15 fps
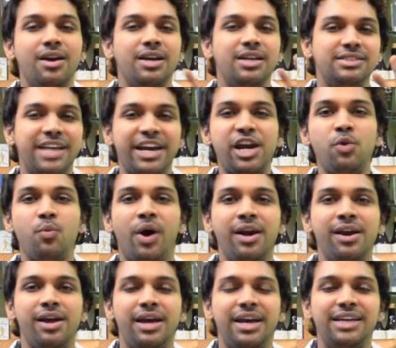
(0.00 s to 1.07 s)
Second
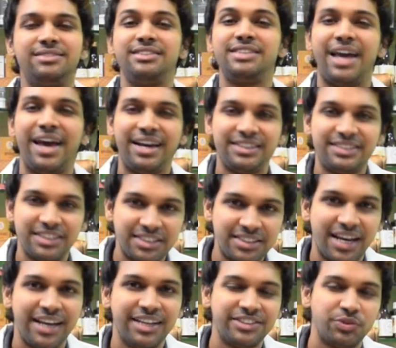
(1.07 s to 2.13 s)
one is this
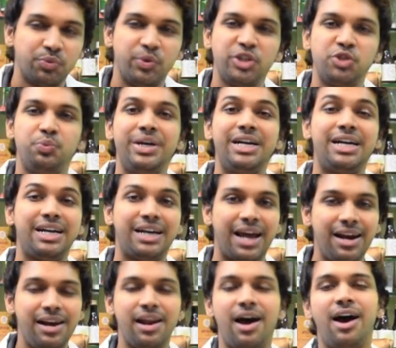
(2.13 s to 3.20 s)
exercise which we
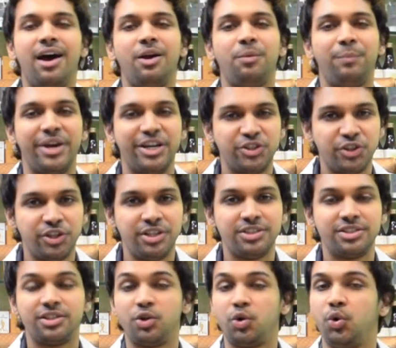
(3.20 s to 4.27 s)
tell our
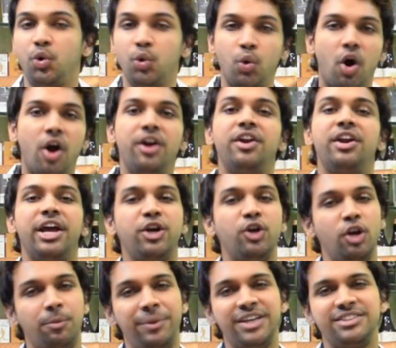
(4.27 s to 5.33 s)
patients to do on a
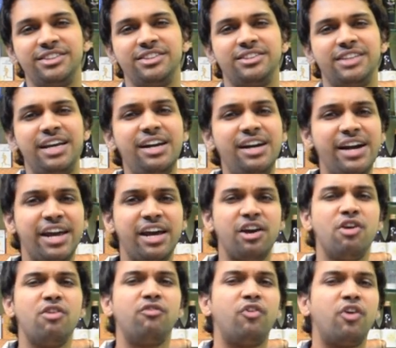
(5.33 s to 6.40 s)
regular basis. In a day,
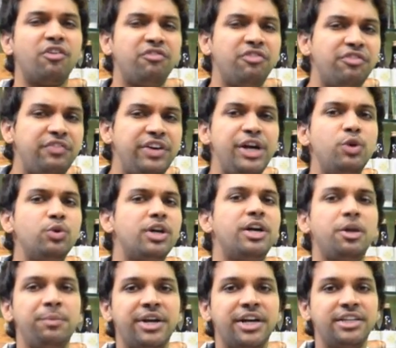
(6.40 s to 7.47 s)
for 15 to
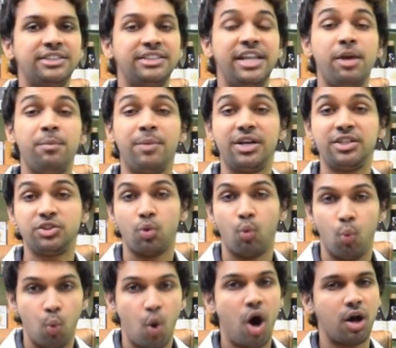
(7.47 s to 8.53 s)
30 minutes, they must
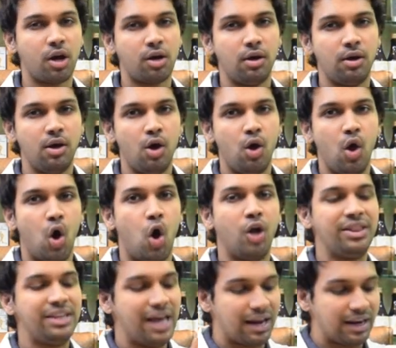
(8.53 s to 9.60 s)
walk
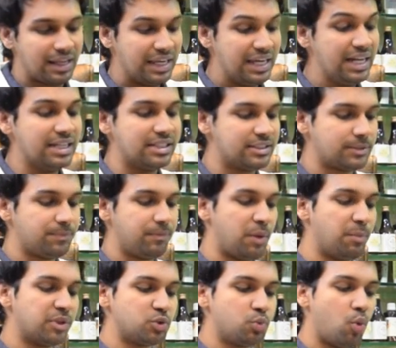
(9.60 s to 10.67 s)
on their heels. They
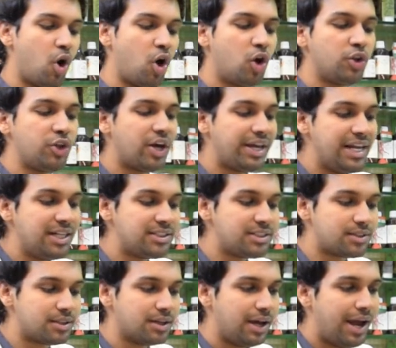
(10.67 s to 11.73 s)
must walk on their
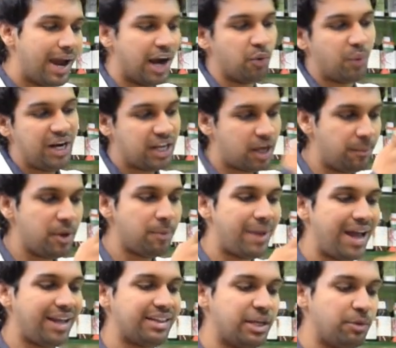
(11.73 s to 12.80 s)
heels, and while coming
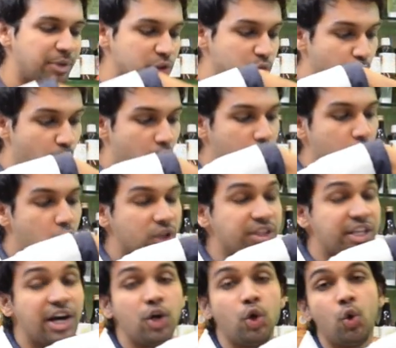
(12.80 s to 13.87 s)
back, they must walk on
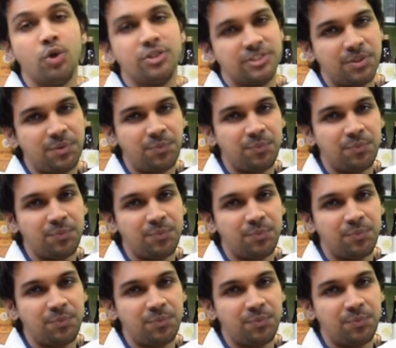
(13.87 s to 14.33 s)
their toes.